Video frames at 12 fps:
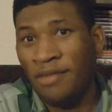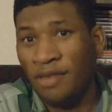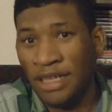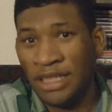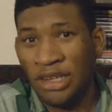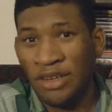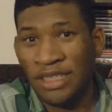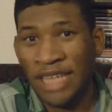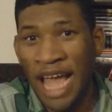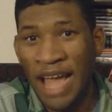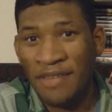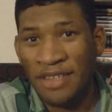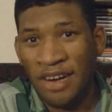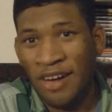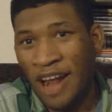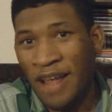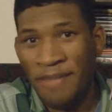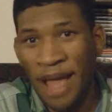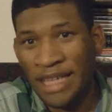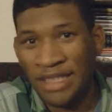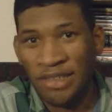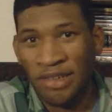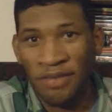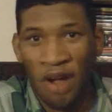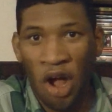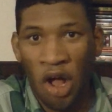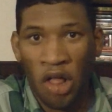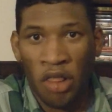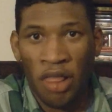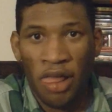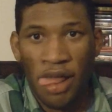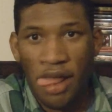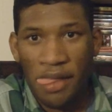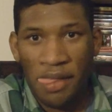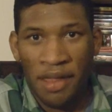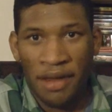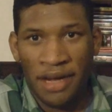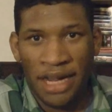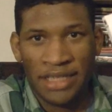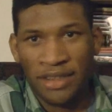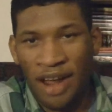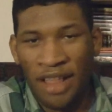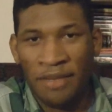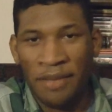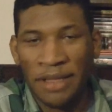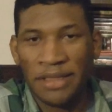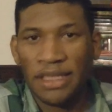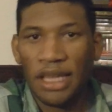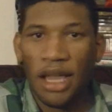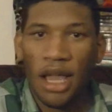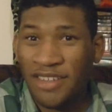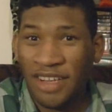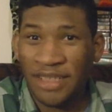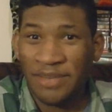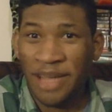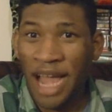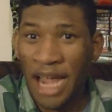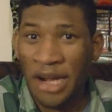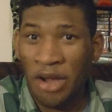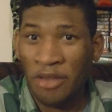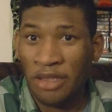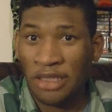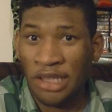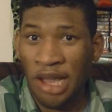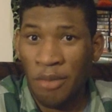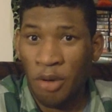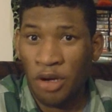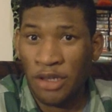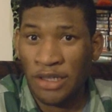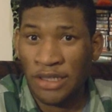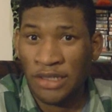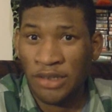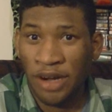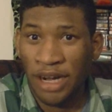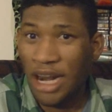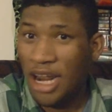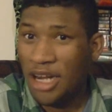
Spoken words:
what is known as the Avatar, a master of all the nature elements. Trust me, I know there's a lot more to the story.